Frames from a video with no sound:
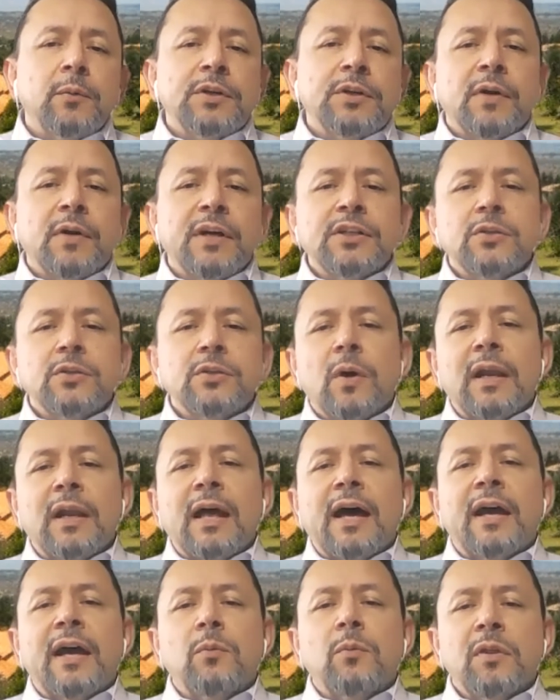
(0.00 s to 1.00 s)
We try to
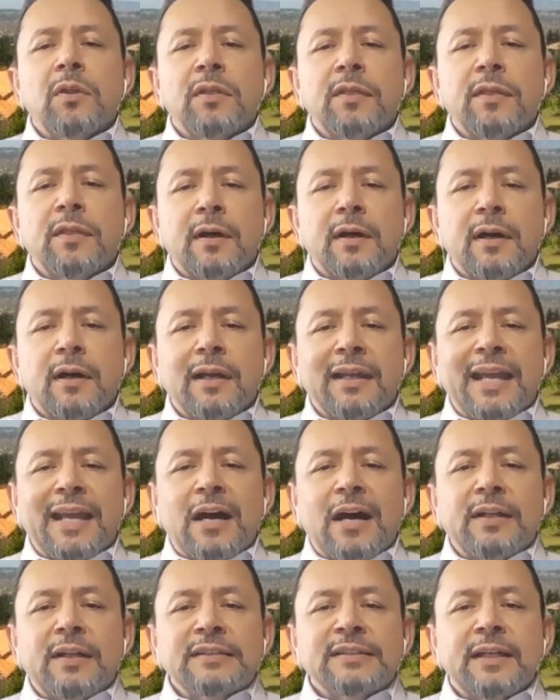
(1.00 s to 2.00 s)
align with
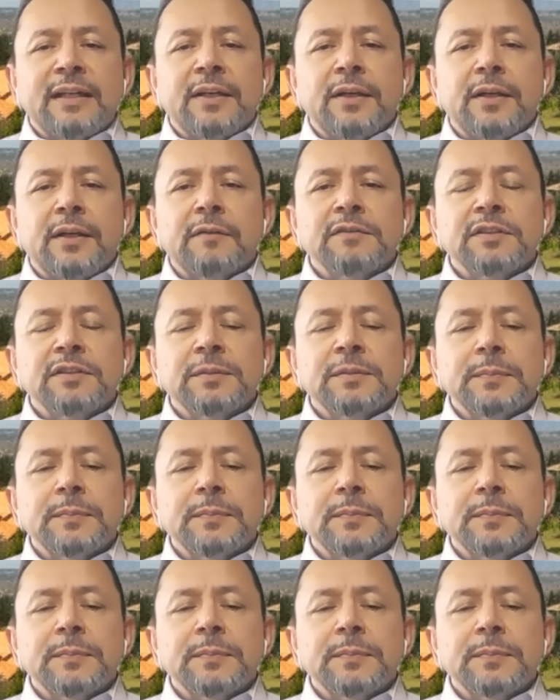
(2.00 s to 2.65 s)
account executives.